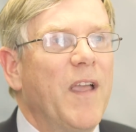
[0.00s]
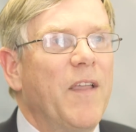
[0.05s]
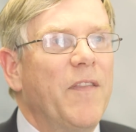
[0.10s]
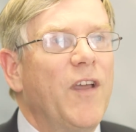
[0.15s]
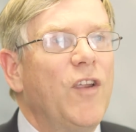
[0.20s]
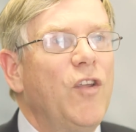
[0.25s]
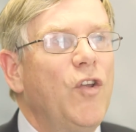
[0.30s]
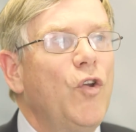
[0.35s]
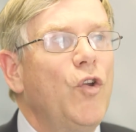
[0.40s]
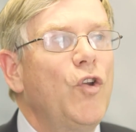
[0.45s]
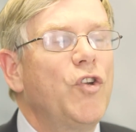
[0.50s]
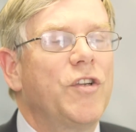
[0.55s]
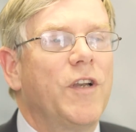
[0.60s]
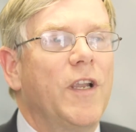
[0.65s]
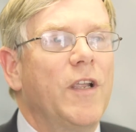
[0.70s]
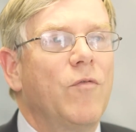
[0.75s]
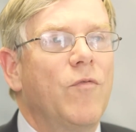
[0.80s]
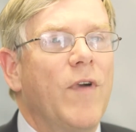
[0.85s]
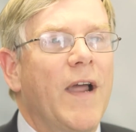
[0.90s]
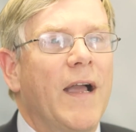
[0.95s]
They're
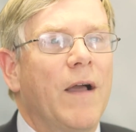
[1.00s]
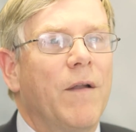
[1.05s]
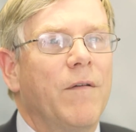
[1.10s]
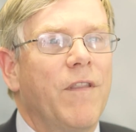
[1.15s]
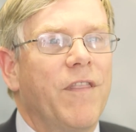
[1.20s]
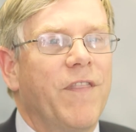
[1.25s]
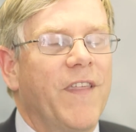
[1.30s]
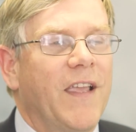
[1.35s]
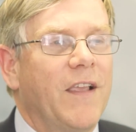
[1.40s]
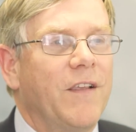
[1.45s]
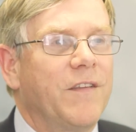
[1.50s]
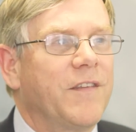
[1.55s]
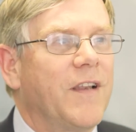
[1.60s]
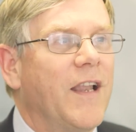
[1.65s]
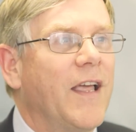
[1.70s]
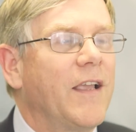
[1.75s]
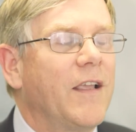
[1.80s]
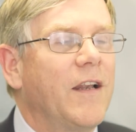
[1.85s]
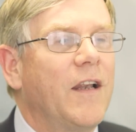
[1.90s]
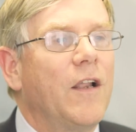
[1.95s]
usually around things
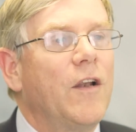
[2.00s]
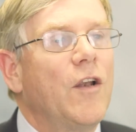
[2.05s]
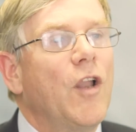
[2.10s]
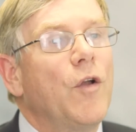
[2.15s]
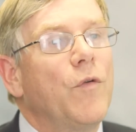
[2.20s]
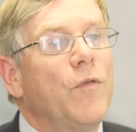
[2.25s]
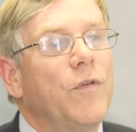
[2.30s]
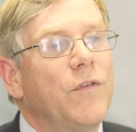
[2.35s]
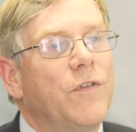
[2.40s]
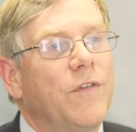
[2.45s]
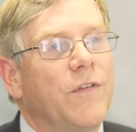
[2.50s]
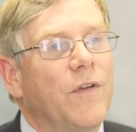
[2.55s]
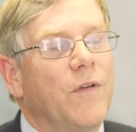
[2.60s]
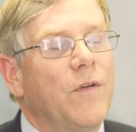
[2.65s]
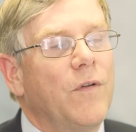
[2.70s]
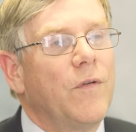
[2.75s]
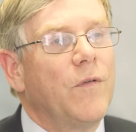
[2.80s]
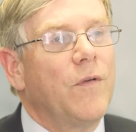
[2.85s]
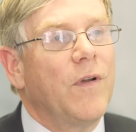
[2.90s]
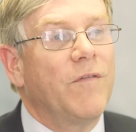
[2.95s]
like loan
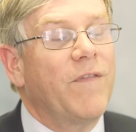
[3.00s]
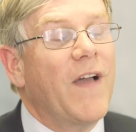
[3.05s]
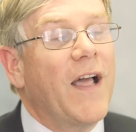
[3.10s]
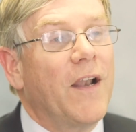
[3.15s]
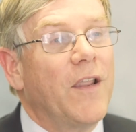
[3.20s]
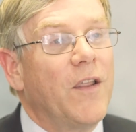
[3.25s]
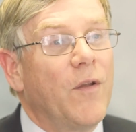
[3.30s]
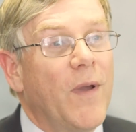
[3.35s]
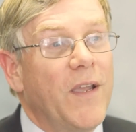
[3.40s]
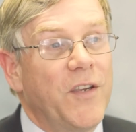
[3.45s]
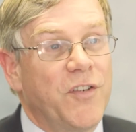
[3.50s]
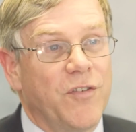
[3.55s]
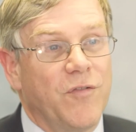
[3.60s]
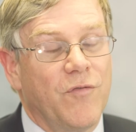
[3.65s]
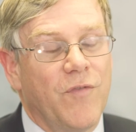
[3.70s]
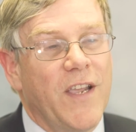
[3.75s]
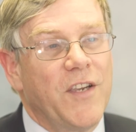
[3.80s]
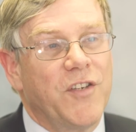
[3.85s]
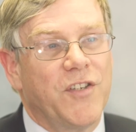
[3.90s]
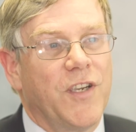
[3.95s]
to valuation
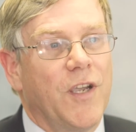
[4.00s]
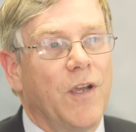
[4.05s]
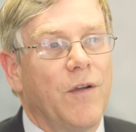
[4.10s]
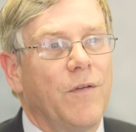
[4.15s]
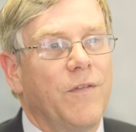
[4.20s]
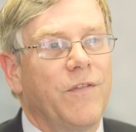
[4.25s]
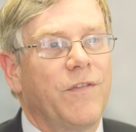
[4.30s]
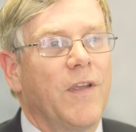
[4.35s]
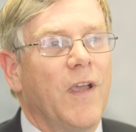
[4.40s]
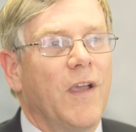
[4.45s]
ratios.